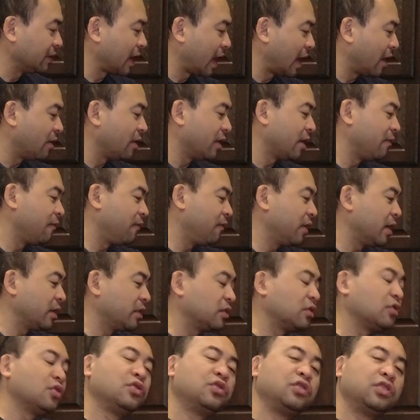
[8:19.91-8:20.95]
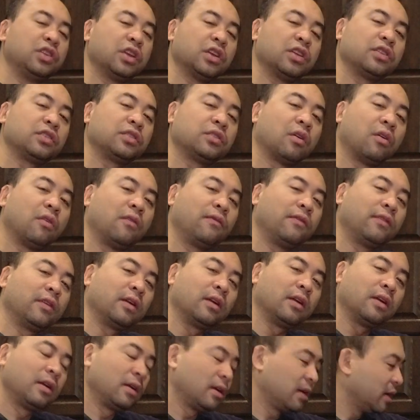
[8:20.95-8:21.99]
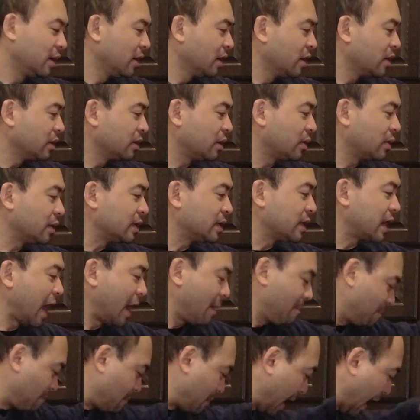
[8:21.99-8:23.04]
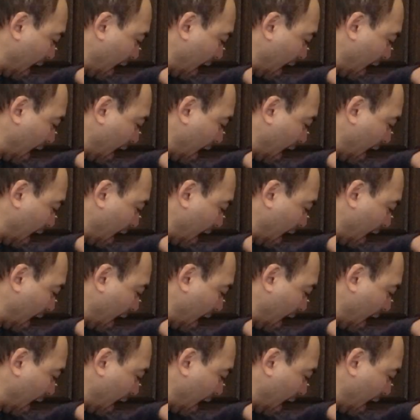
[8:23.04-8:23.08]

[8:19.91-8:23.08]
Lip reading: Now it fits just over, so it's not